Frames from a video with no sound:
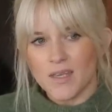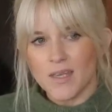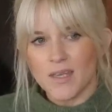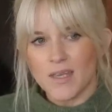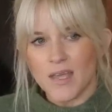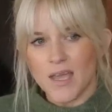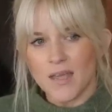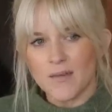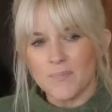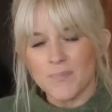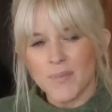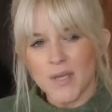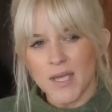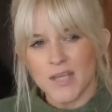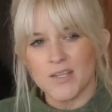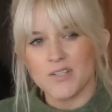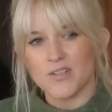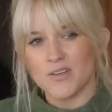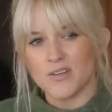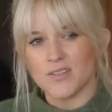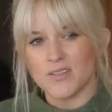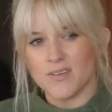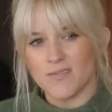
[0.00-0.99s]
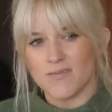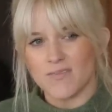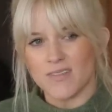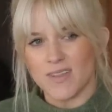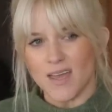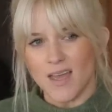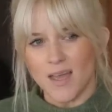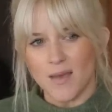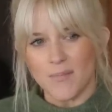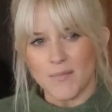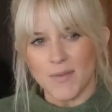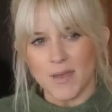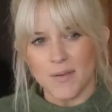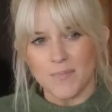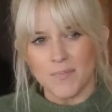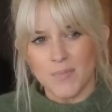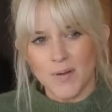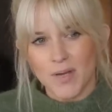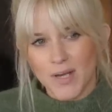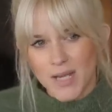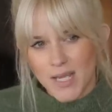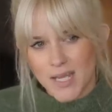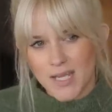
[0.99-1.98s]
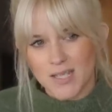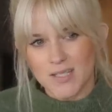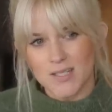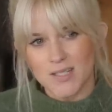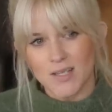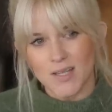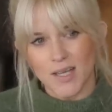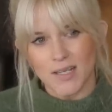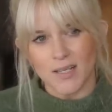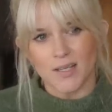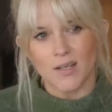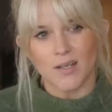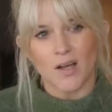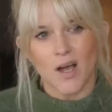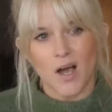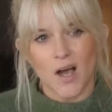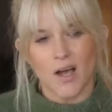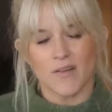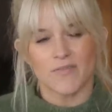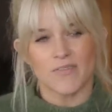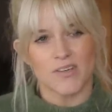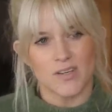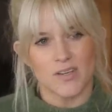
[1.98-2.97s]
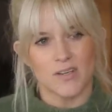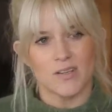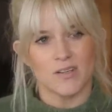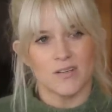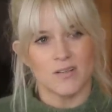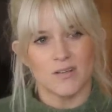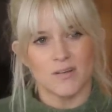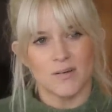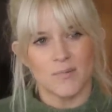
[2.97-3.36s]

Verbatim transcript: get pictures of them and put it into like a coffee